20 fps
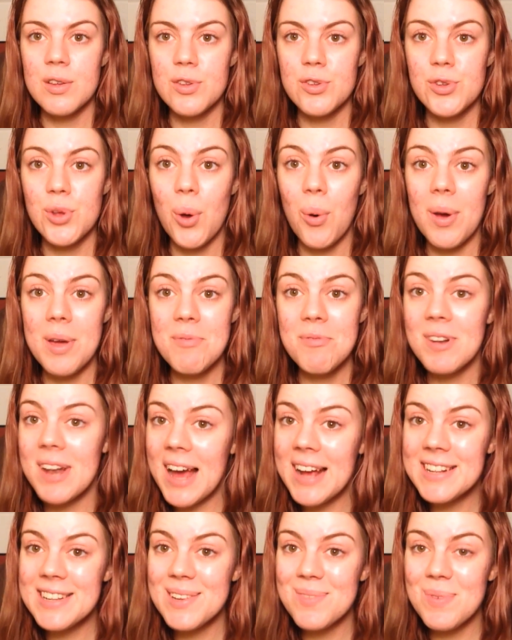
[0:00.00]
So if you
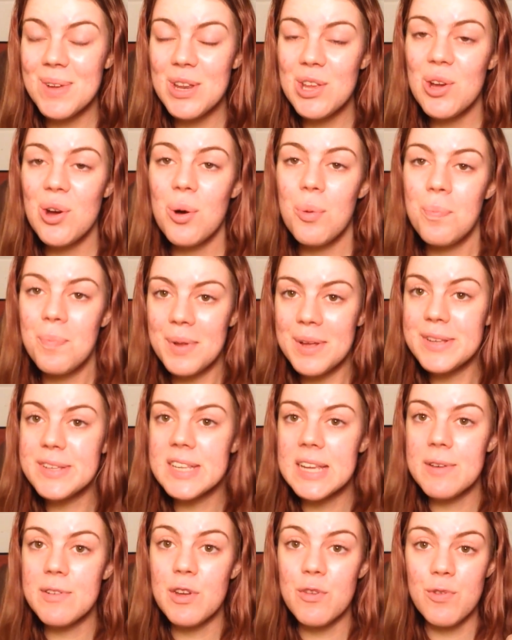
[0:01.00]
like this video,
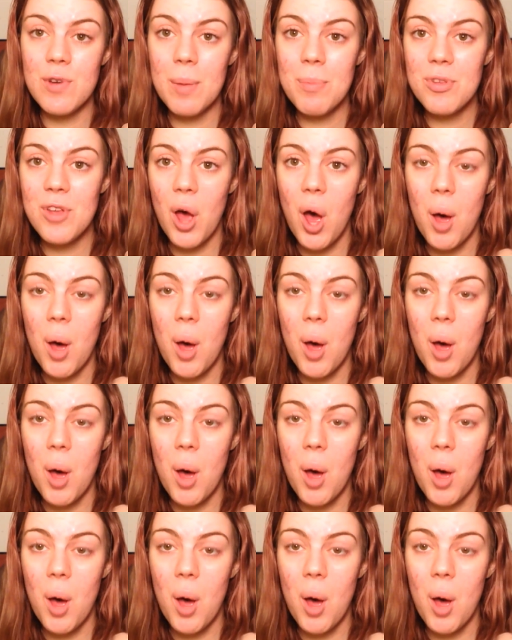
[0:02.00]
please give it a thumbs